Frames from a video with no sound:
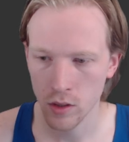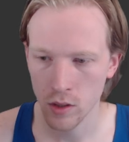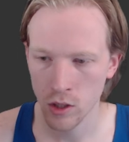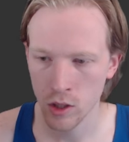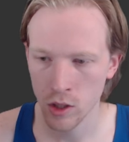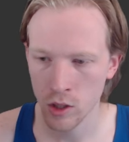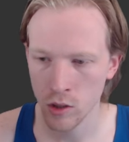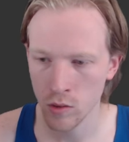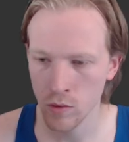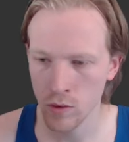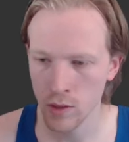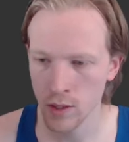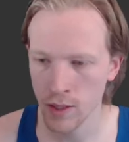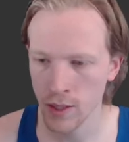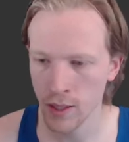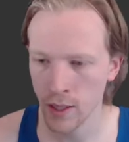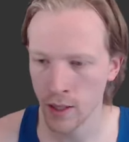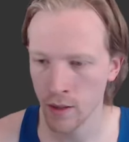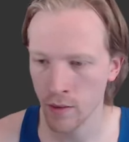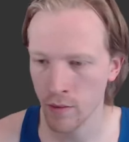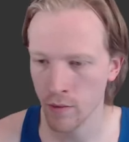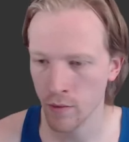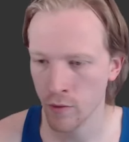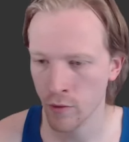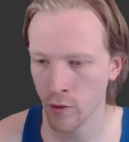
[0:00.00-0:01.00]
to
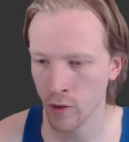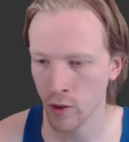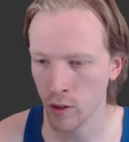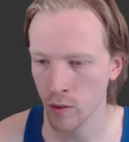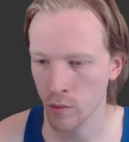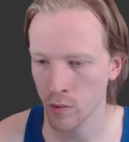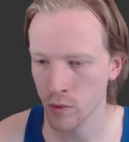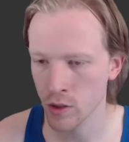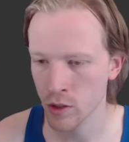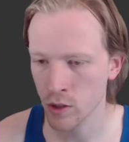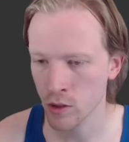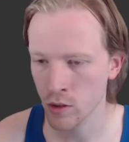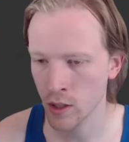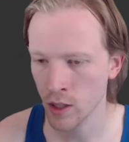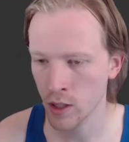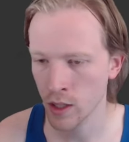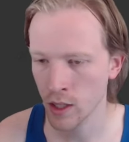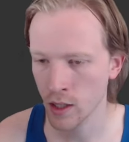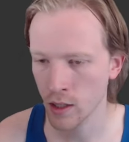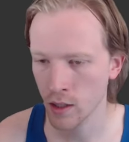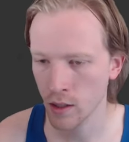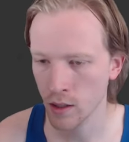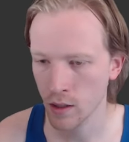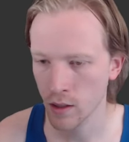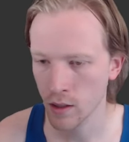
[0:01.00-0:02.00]
set from
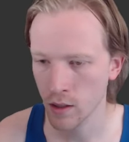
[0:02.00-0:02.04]
string